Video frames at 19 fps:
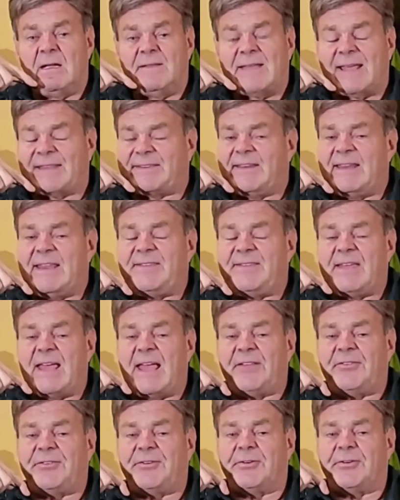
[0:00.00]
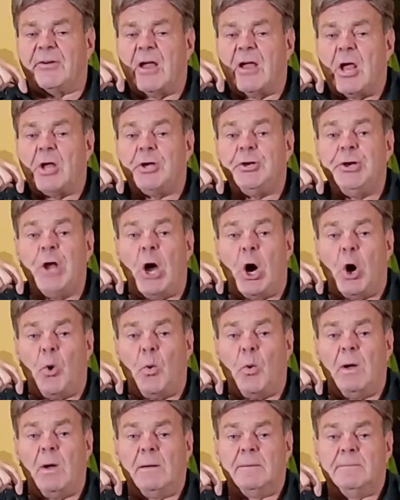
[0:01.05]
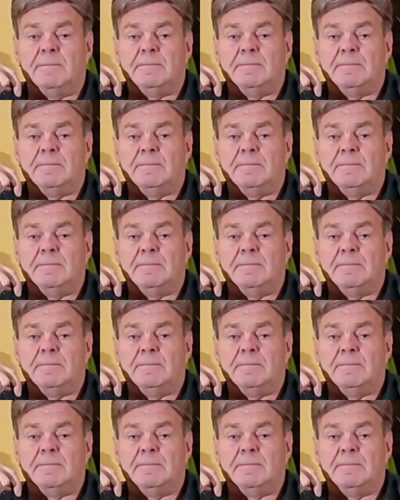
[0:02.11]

That's an easy answer. No.